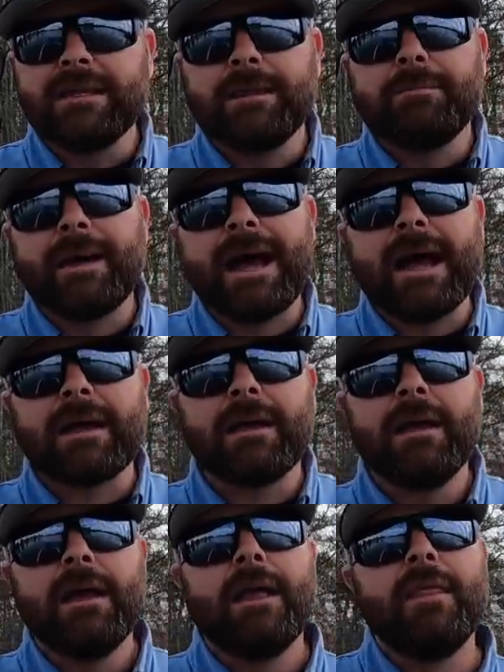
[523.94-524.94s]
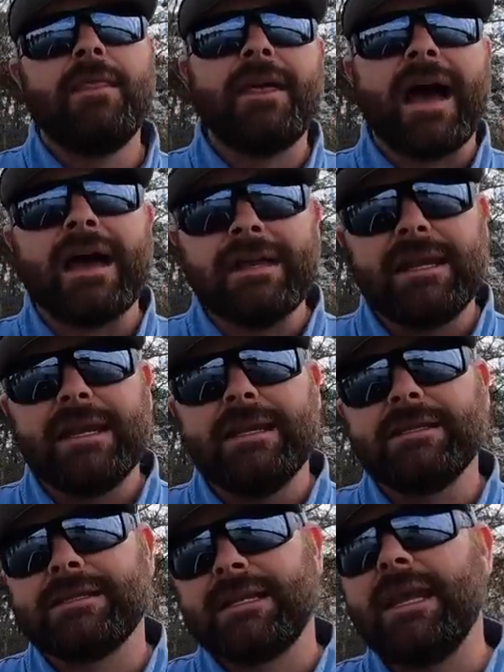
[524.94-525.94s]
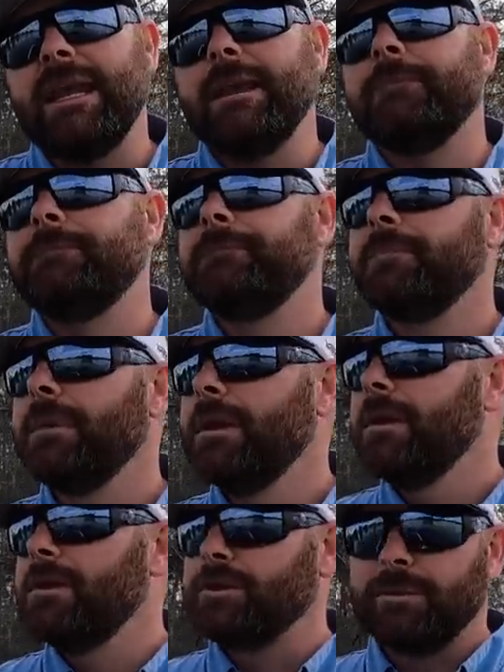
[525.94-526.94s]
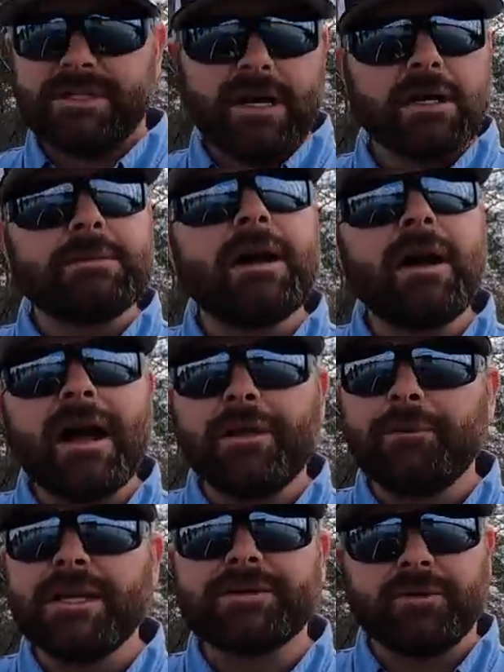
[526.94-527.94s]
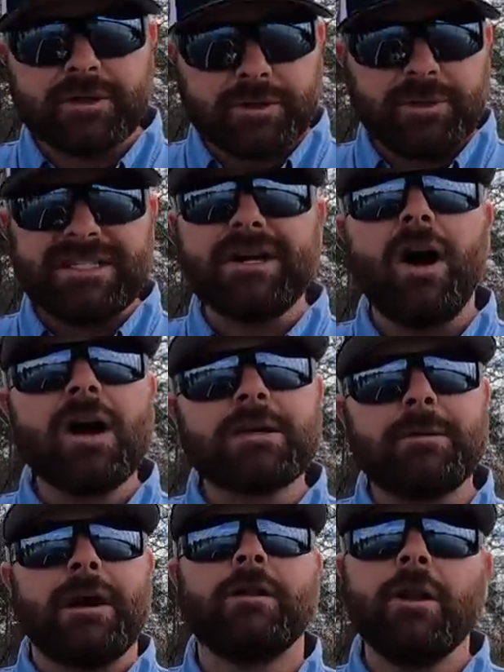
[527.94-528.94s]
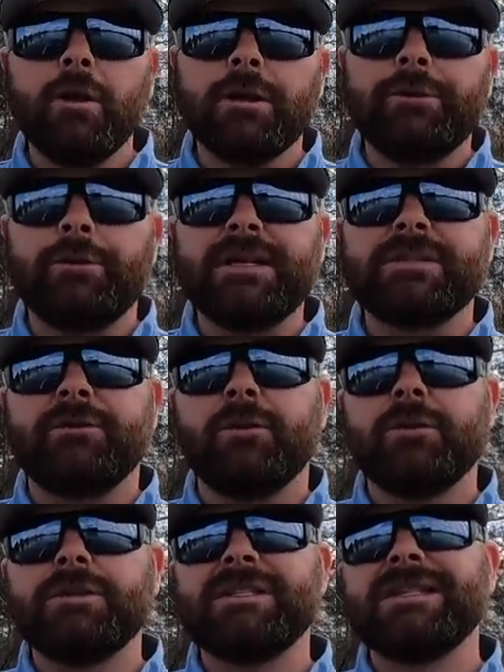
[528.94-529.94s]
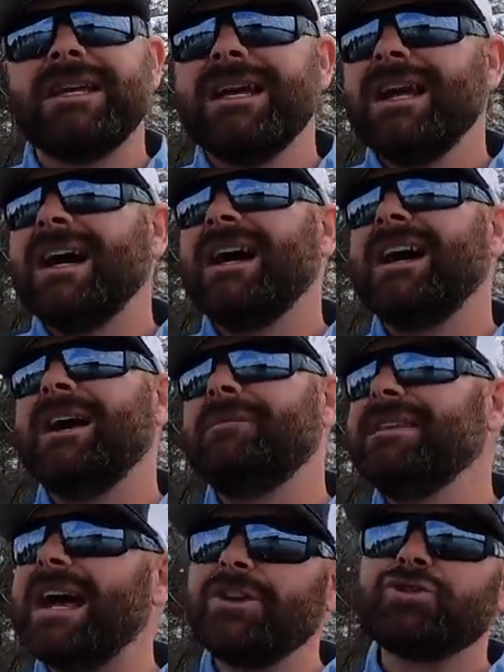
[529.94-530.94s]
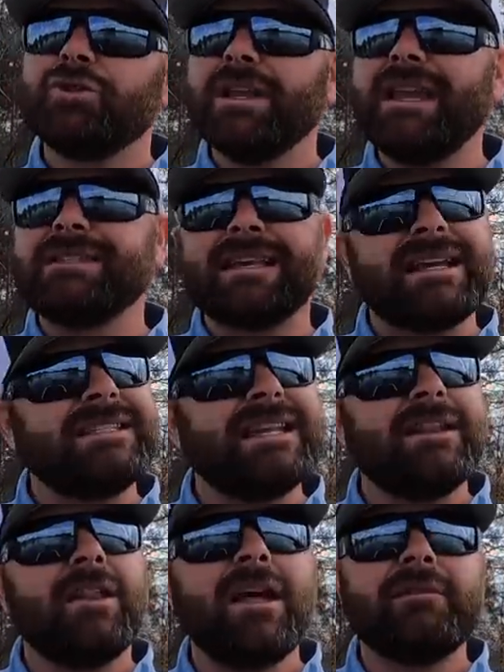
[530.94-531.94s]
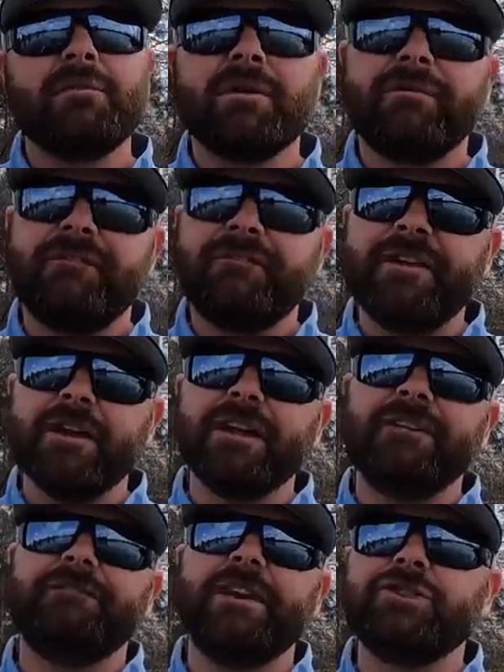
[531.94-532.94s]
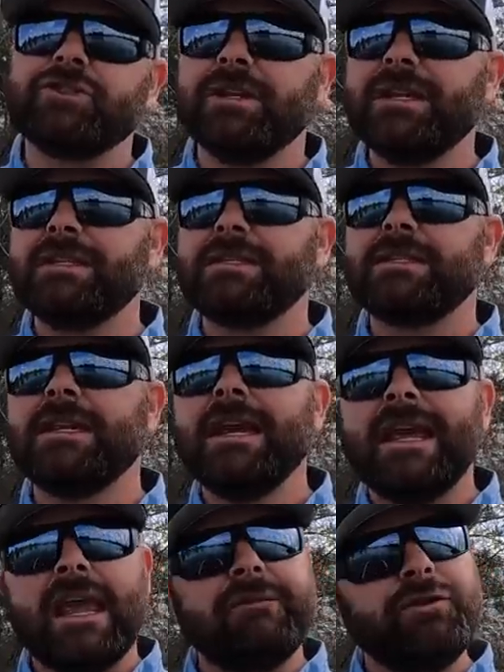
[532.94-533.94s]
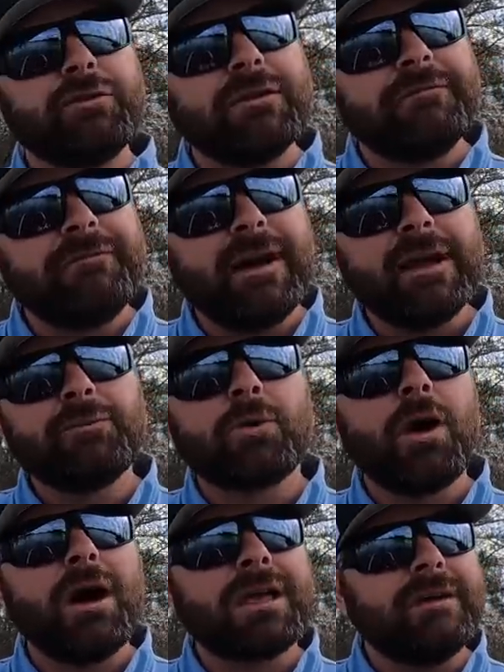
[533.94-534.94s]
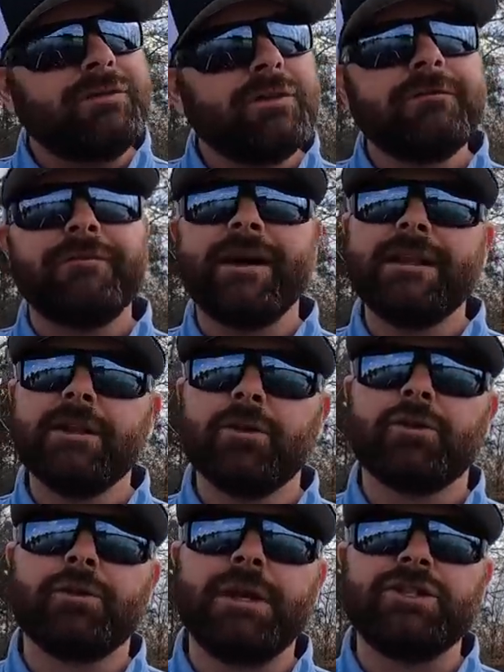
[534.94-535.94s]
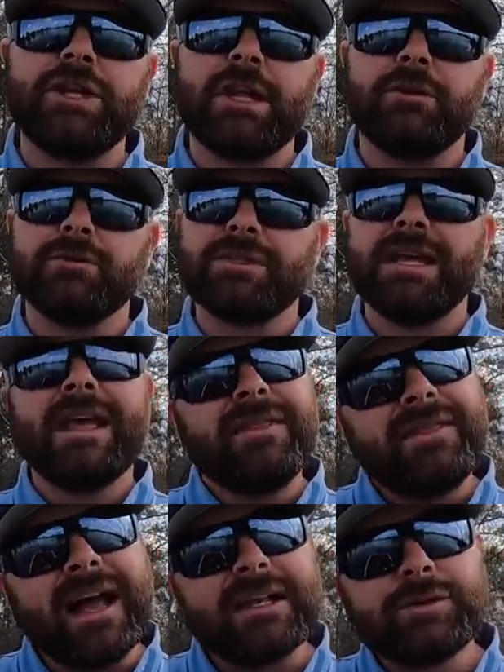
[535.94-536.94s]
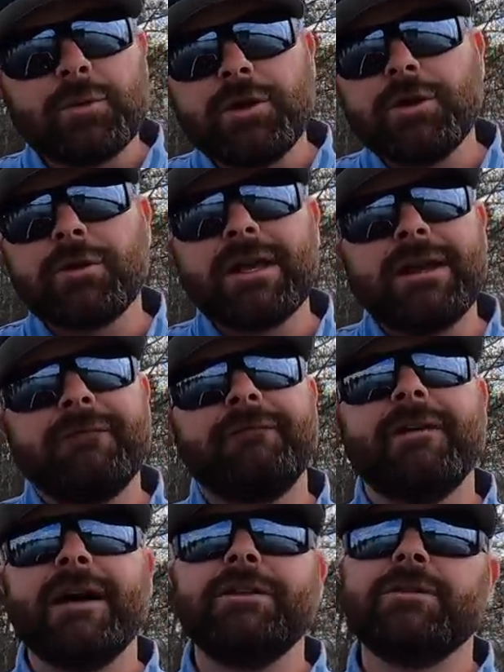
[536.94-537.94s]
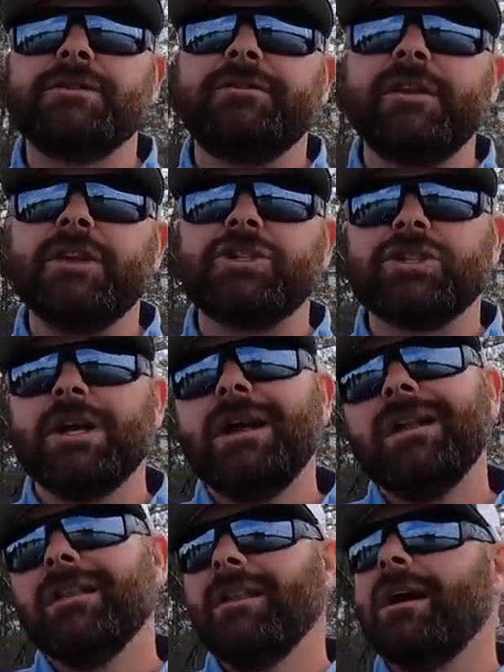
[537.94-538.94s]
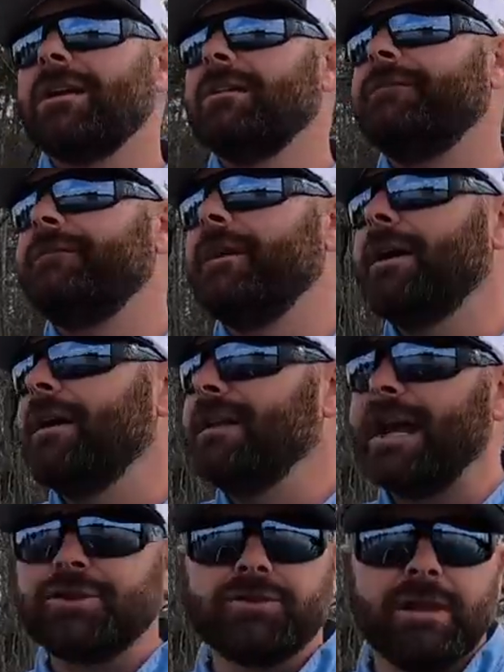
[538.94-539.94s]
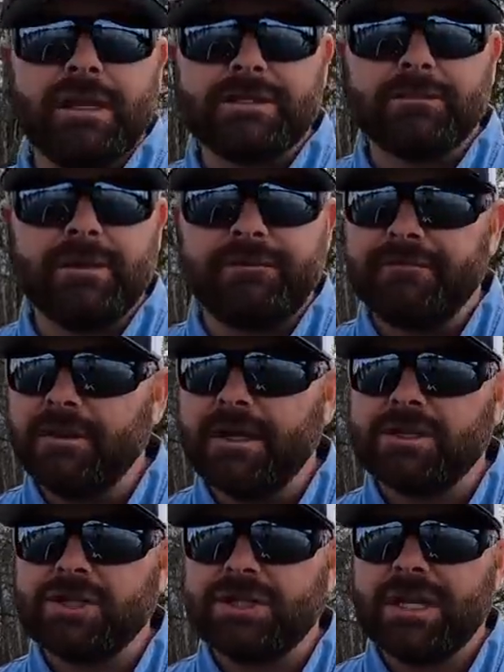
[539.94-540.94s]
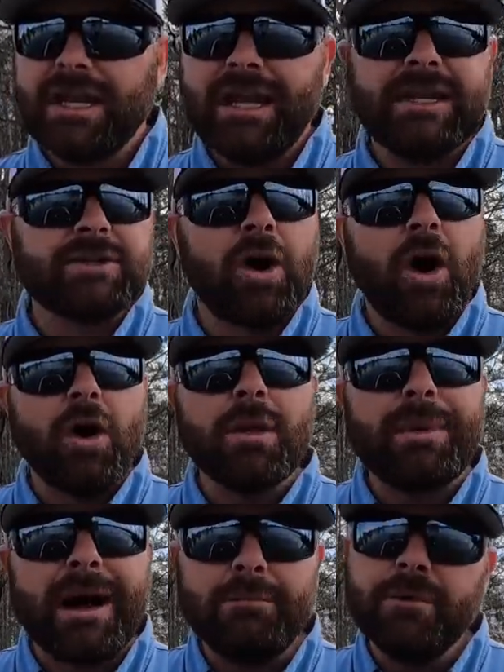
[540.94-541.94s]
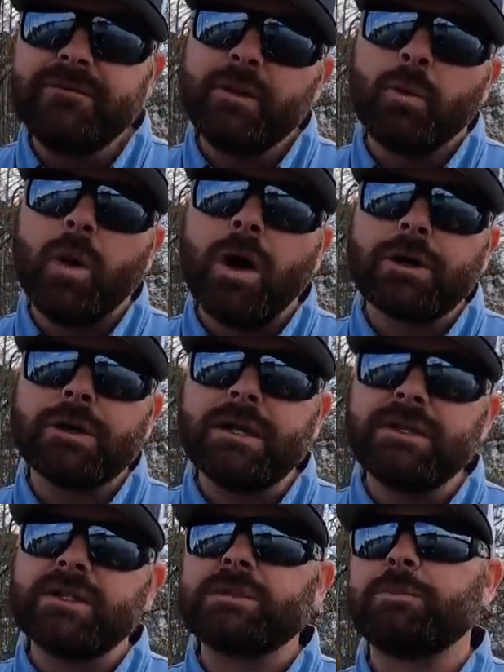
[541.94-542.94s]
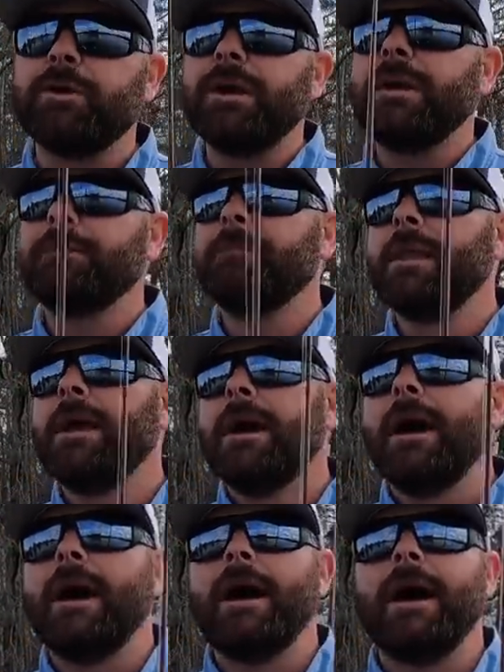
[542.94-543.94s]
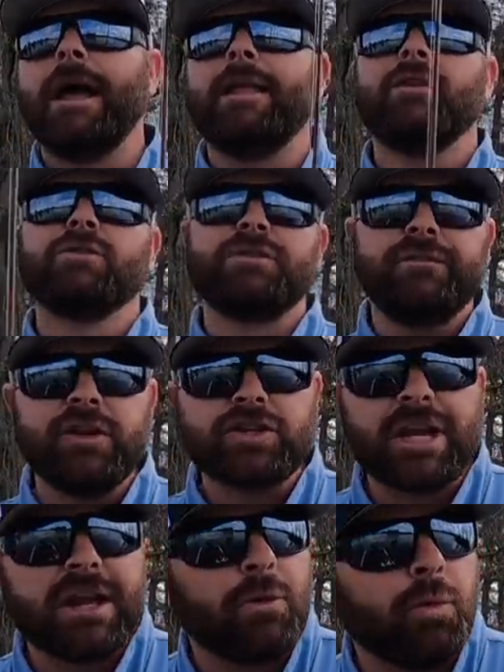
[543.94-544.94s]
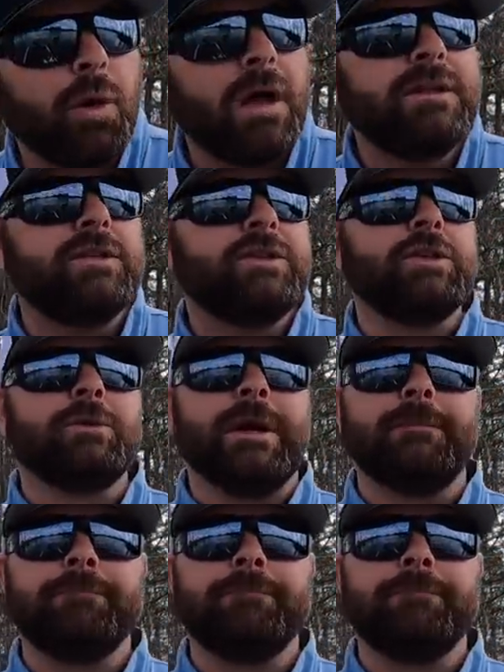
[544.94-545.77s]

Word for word: into the back, that is key. So we talked about highland reservoirs, we talked about lowland reservoirs, uh, natural lakes, like I said, a lot of them are fairly featureless. If you can find rock, if you can find little creek channels, that's where you're gonna find those fish. A lot of the uh, natural lakes that we've fished, it's all about moving water in the spring uh, and those fish kind of run to